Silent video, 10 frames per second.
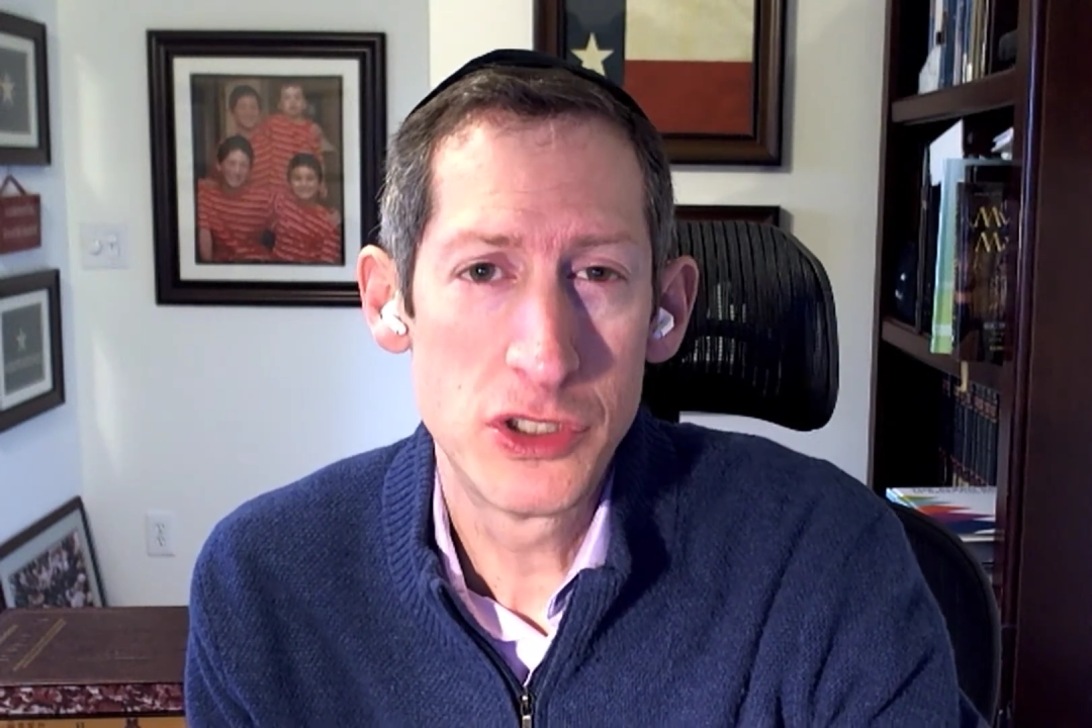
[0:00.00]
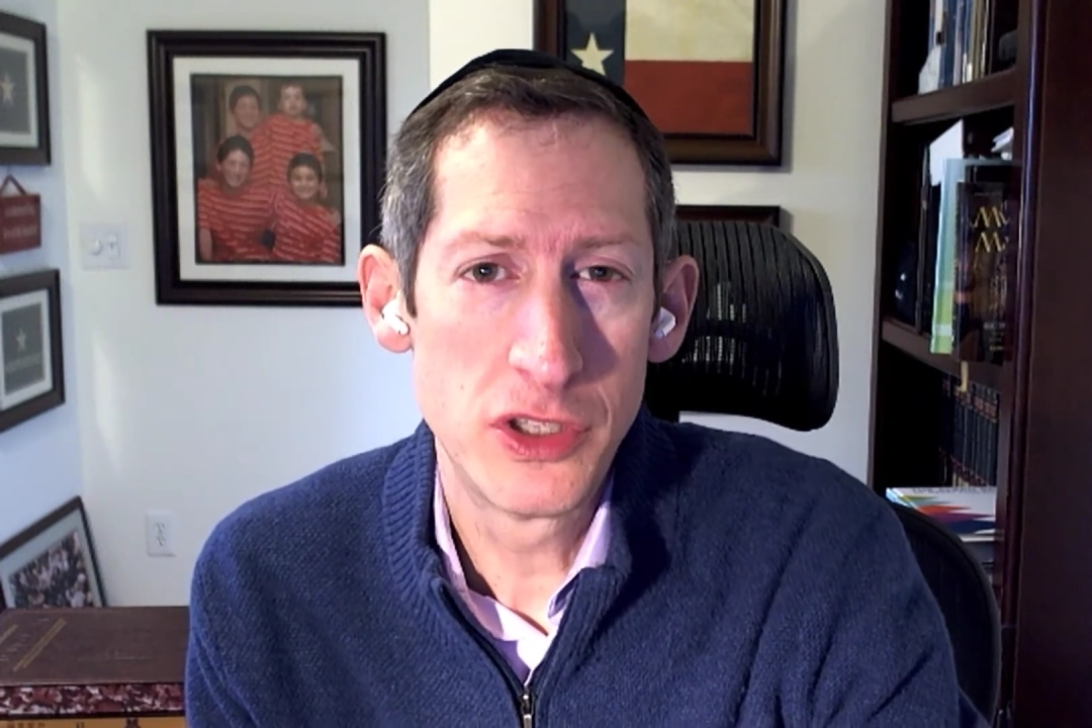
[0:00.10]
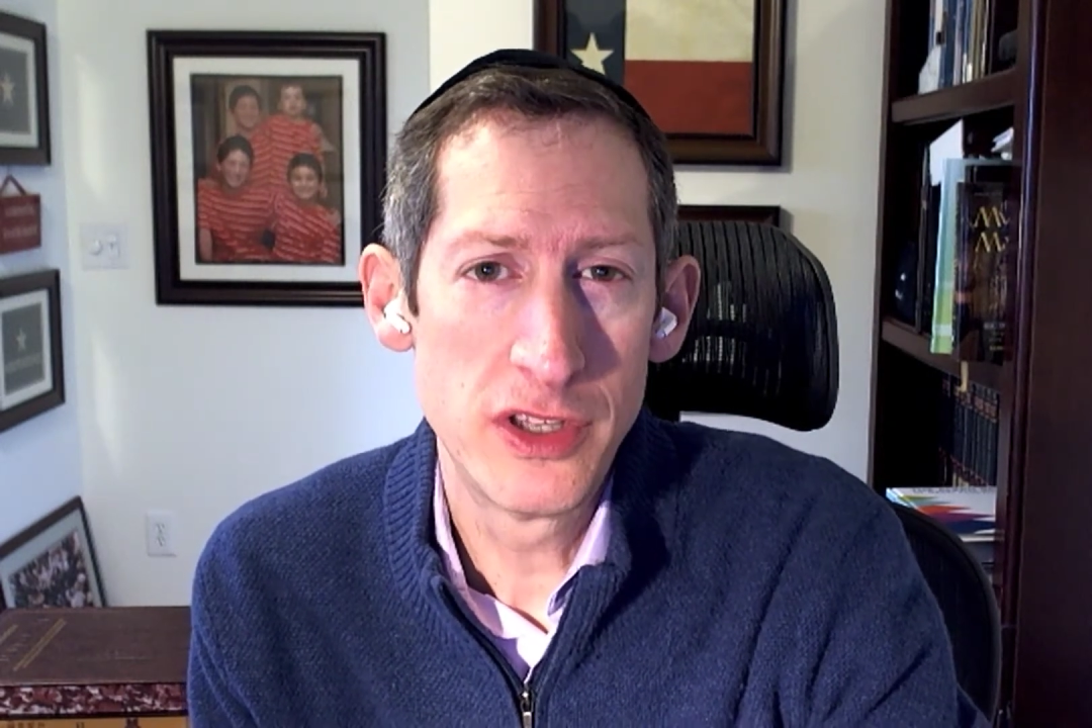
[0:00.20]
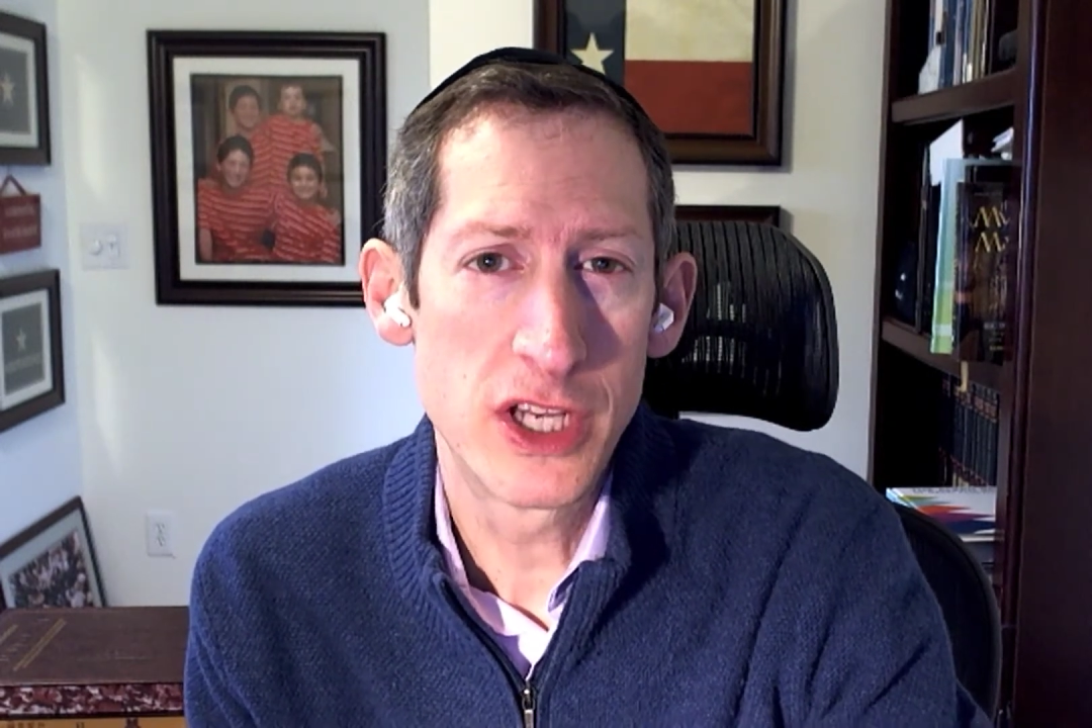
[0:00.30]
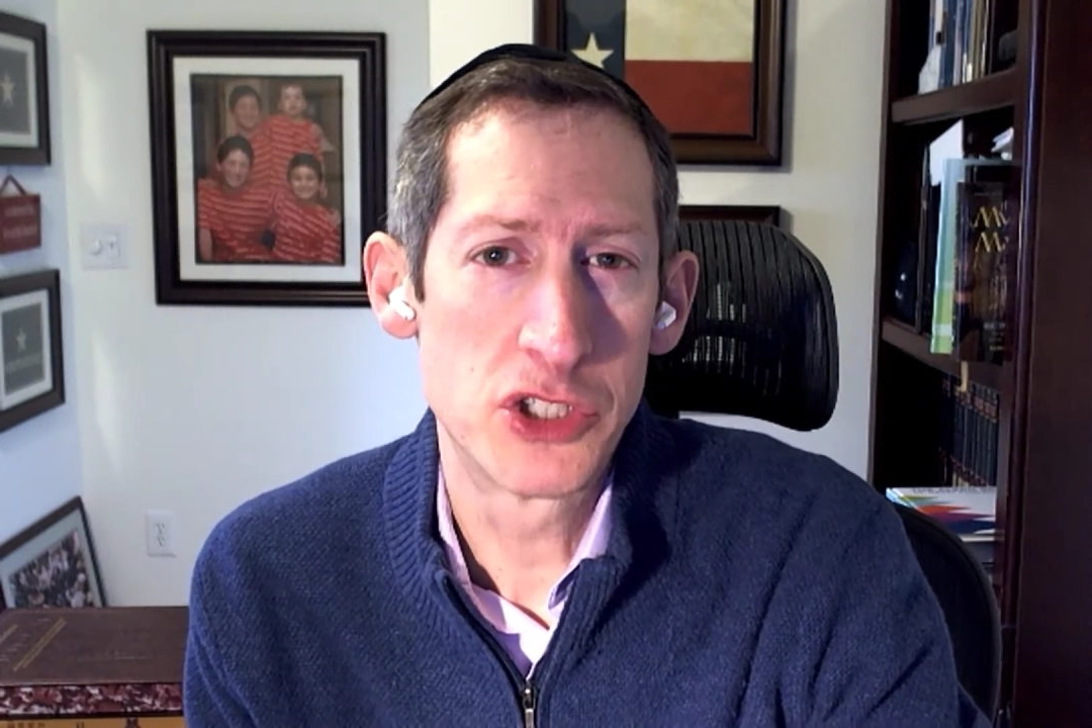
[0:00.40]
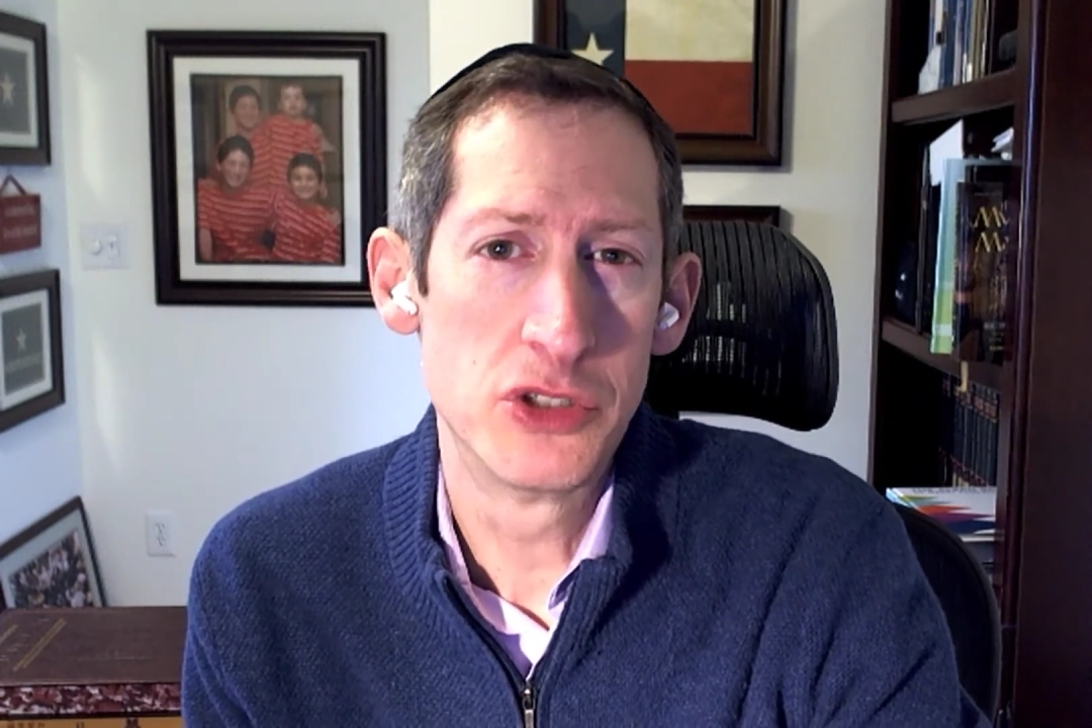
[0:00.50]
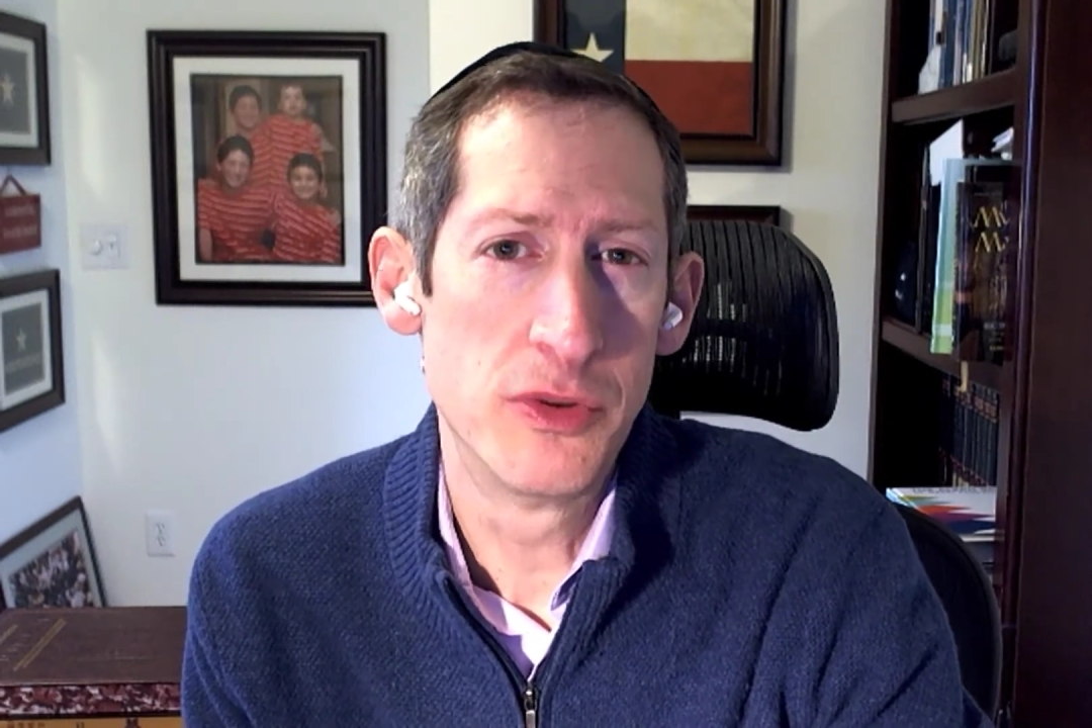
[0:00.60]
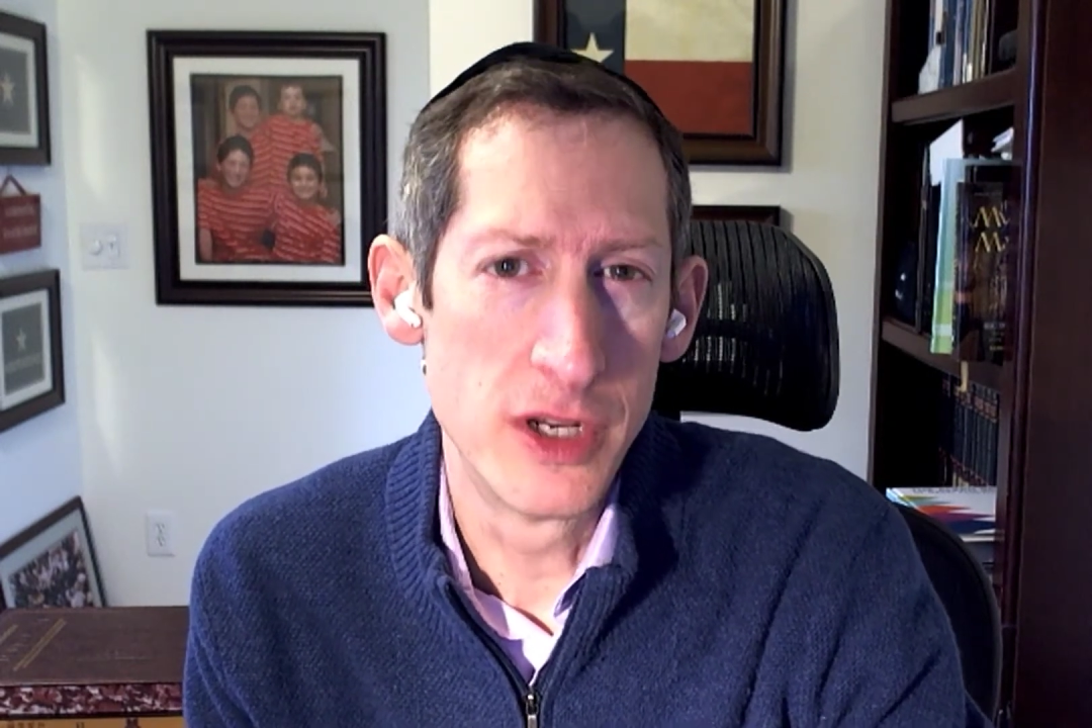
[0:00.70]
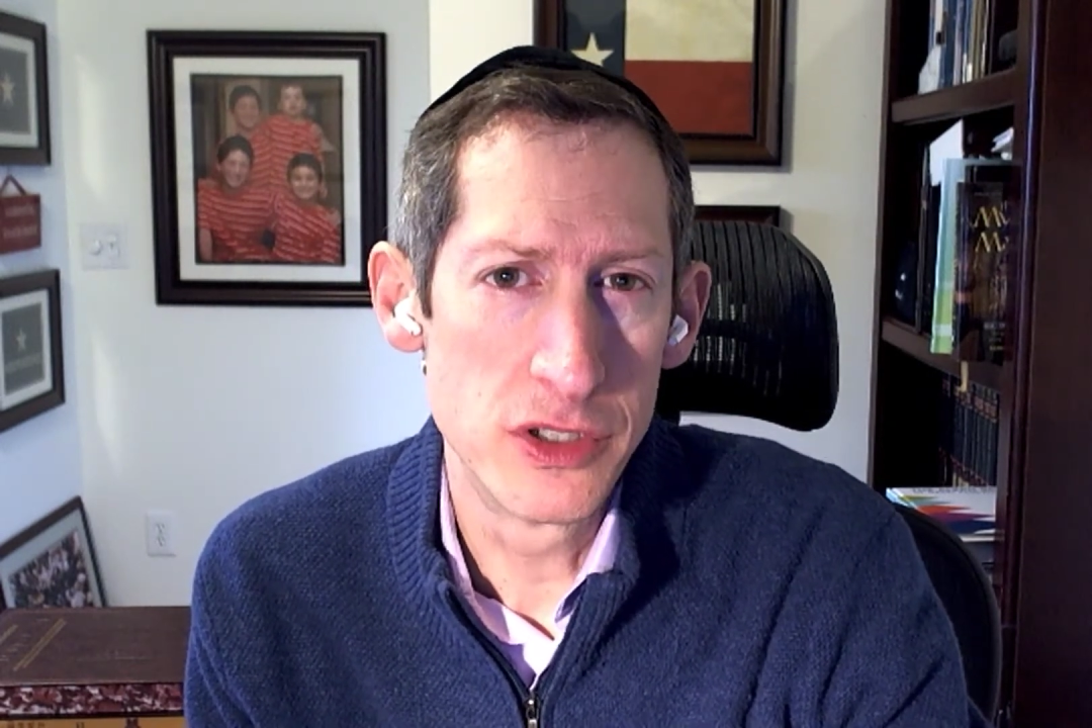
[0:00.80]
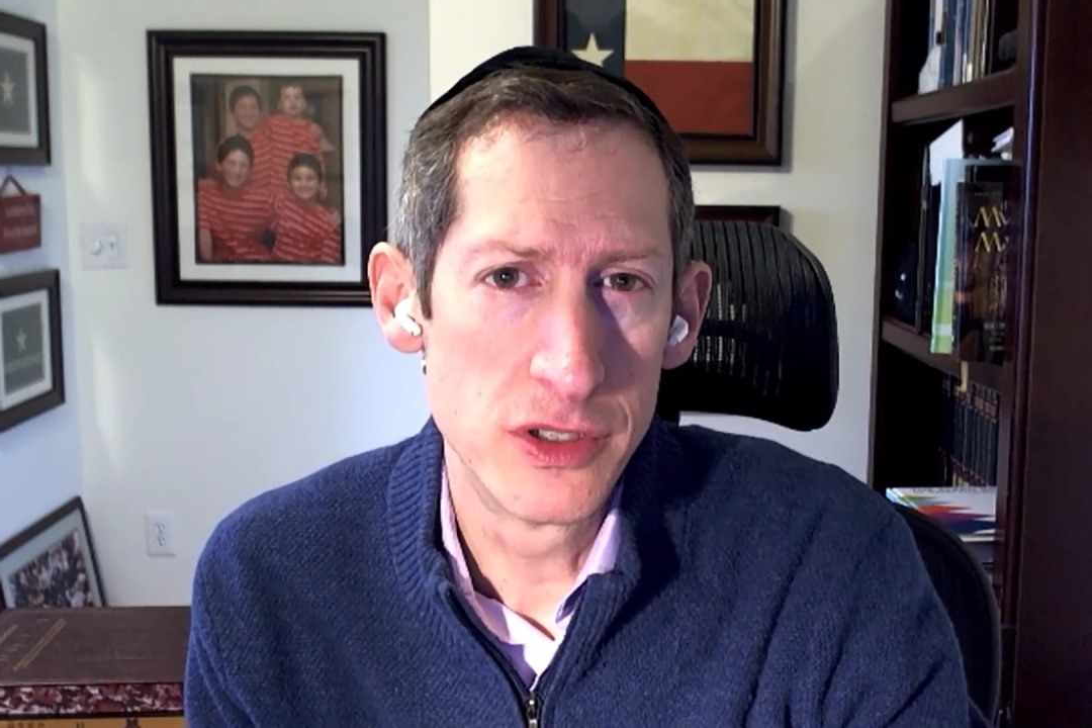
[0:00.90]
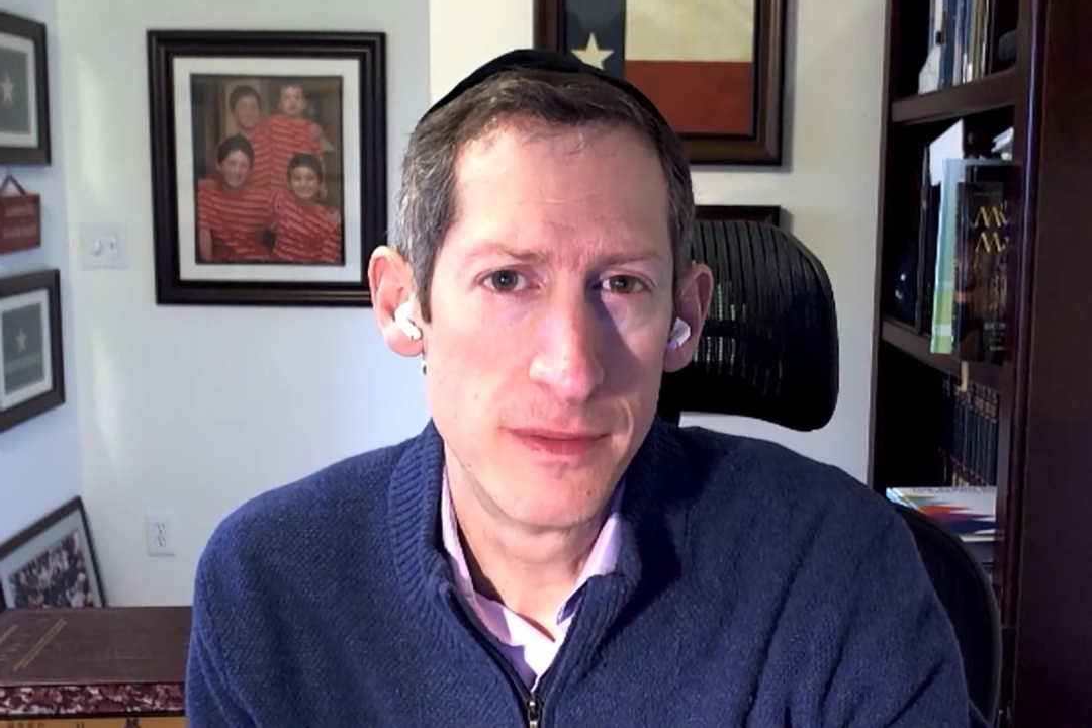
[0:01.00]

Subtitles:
the next generation.